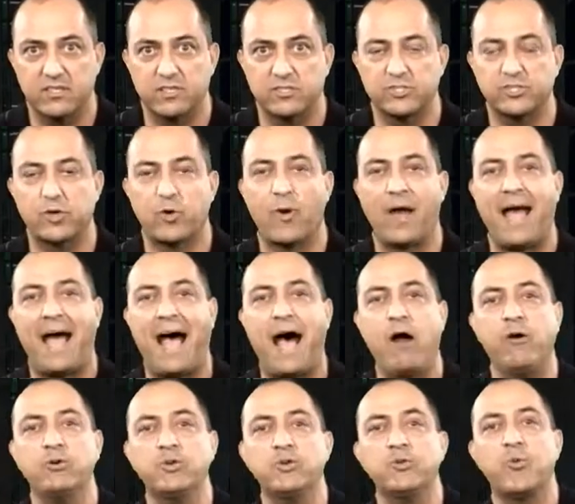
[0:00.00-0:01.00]
So
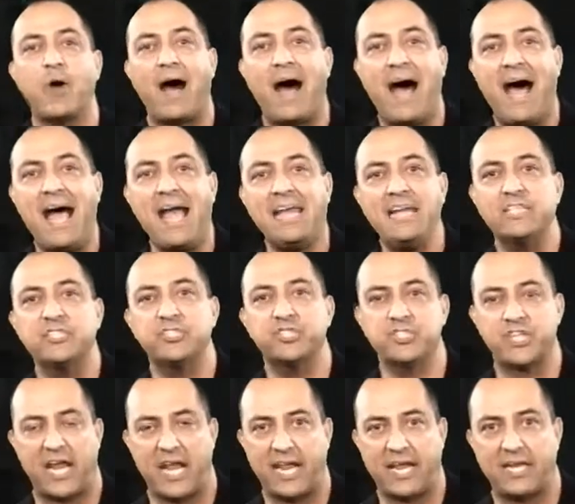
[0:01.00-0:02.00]
how do I
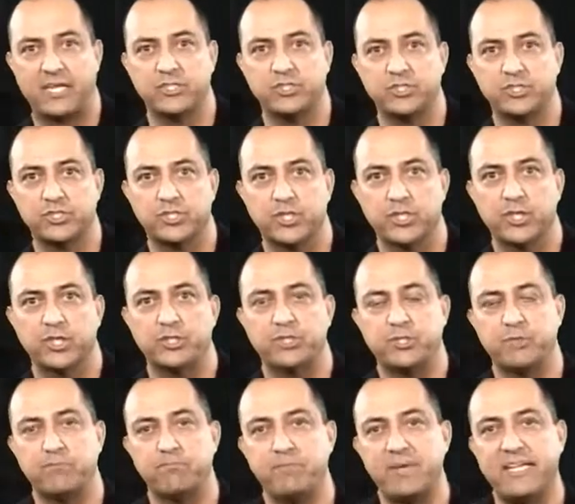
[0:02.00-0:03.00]
change
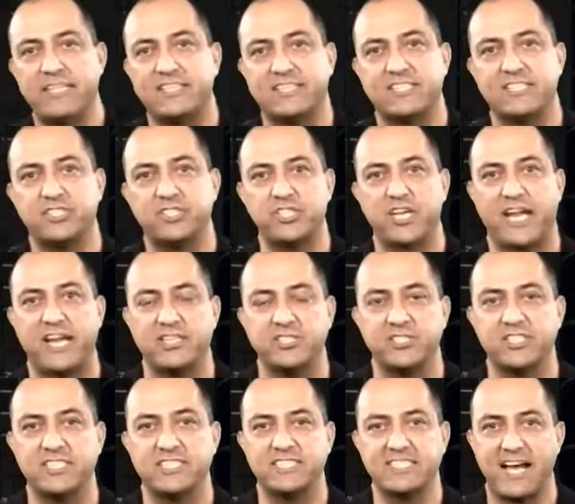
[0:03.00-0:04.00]
to meet the
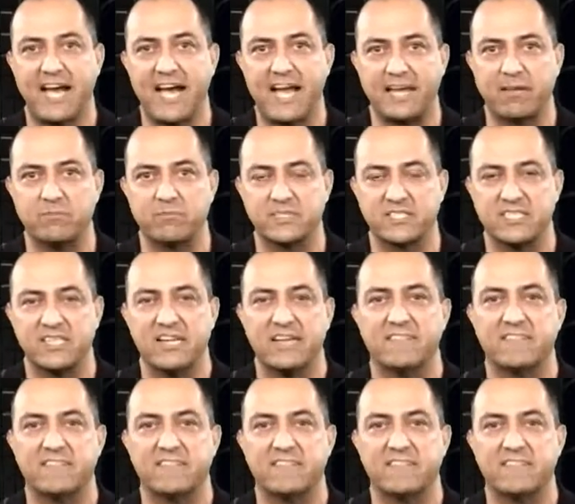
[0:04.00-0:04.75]
changing times?